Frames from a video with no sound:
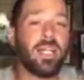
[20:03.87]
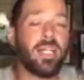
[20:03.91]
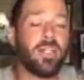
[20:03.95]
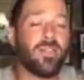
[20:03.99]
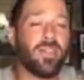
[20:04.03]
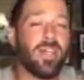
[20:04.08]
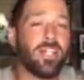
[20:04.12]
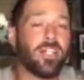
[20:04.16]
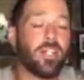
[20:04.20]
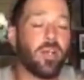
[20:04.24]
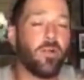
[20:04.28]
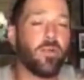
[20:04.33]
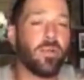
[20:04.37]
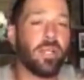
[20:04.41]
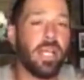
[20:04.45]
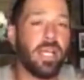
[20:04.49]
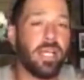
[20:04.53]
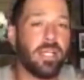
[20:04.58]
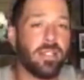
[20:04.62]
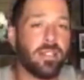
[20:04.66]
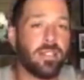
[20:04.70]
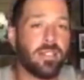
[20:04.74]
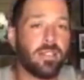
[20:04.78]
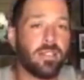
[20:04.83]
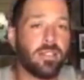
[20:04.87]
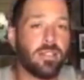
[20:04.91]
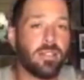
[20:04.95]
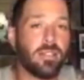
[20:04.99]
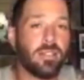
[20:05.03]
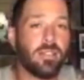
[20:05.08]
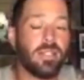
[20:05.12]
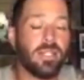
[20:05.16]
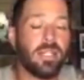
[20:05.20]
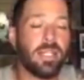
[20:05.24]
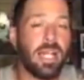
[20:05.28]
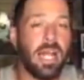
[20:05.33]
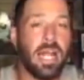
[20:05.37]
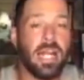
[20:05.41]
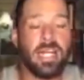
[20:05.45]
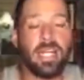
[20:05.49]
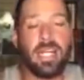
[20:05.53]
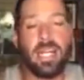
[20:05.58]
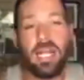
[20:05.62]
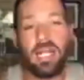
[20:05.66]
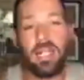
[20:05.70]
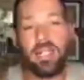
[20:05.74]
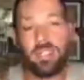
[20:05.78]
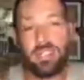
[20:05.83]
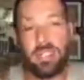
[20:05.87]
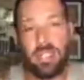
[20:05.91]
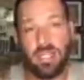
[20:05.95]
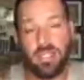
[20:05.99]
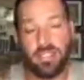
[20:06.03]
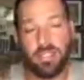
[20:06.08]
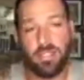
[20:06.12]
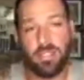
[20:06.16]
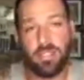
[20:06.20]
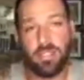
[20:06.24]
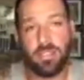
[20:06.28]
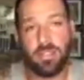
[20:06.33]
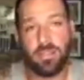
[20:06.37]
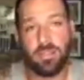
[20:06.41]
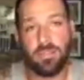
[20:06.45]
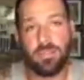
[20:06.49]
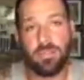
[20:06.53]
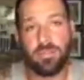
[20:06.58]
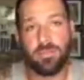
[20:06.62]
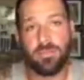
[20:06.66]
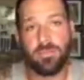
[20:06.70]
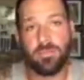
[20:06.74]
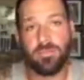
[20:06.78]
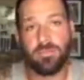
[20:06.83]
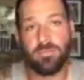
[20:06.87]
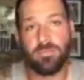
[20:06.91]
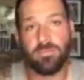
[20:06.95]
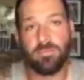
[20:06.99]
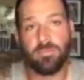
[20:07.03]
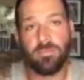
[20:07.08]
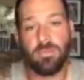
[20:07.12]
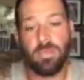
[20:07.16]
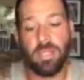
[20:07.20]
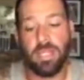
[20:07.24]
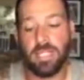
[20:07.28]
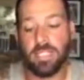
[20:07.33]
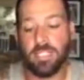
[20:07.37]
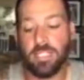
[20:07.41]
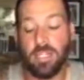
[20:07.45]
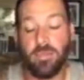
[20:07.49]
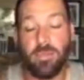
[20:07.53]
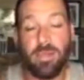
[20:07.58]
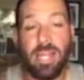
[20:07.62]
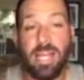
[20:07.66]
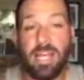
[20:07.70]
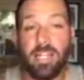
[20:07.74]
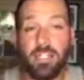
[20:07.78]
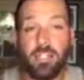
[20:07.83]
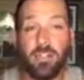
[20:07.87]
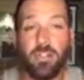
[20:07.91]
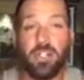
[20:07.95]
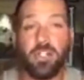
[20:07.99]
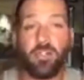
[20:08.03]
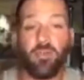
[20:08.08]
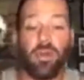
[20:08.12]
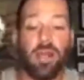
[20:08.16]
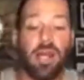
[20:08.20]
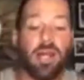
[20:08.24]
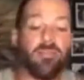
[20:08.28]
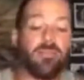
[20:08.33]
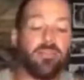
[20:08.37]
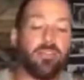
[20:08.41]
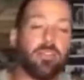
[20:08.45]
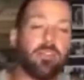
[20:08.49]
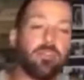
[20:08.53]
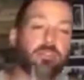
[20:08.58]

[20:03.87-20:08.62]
here that donates 99 cents is going to be entered in the raffle